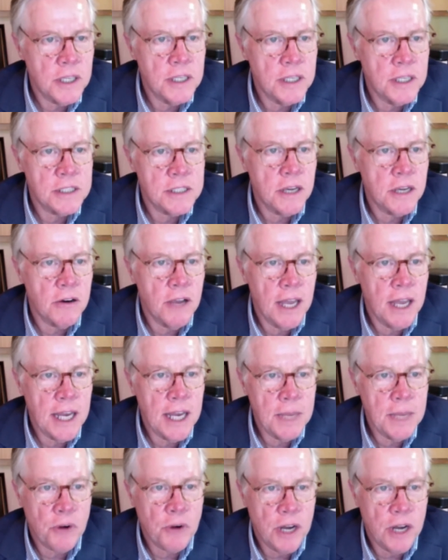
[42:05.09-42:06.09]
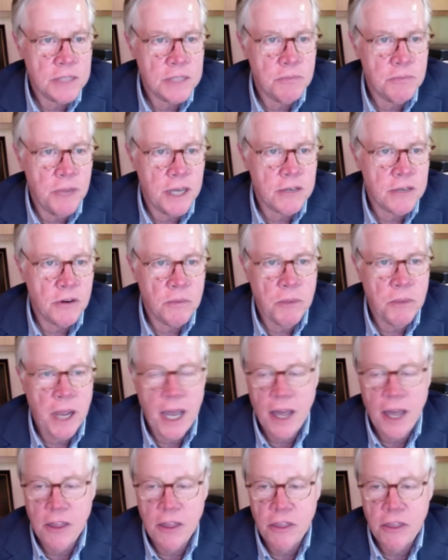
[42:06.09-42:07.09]
is there any prospect or
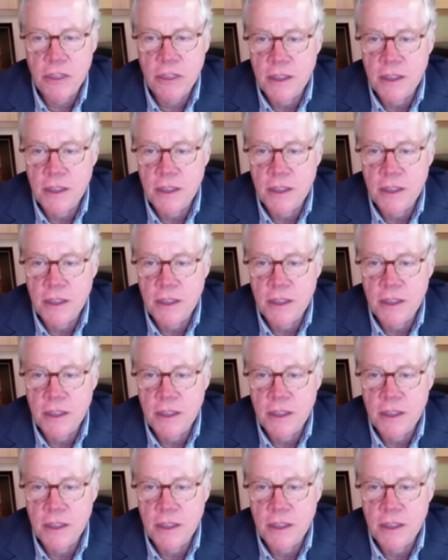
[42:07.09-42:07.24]
path